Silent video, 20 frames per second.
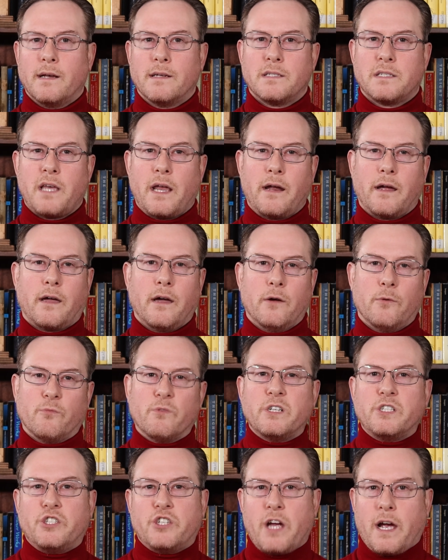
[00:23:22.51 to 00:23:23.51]
Seneca
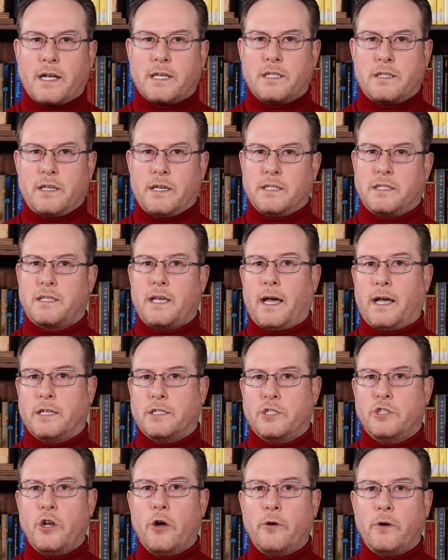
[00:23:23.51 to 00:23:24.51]
rejects this,
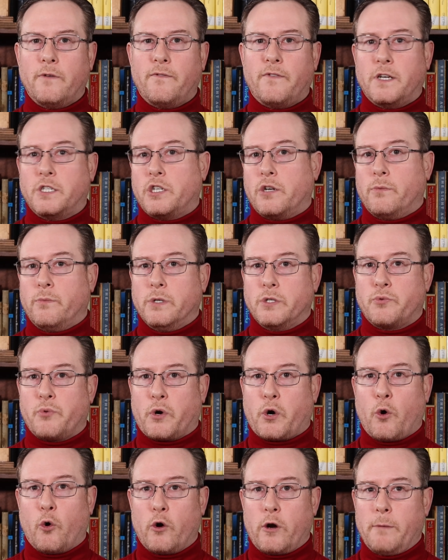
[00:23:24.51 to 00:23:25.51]
as no division was
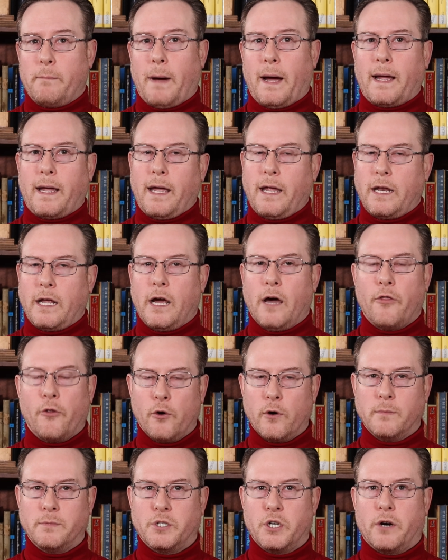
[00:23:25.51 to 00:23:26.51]
recorded by any
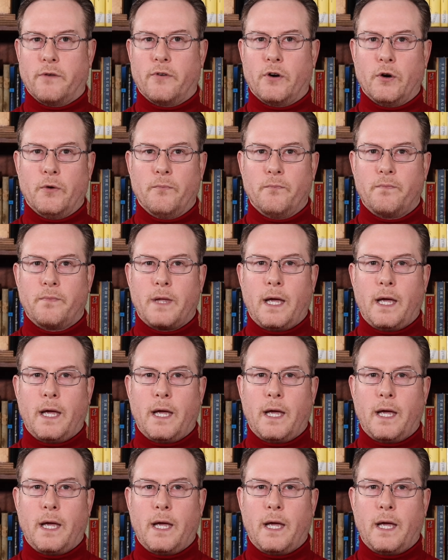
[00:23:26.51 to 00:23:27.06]
other observer.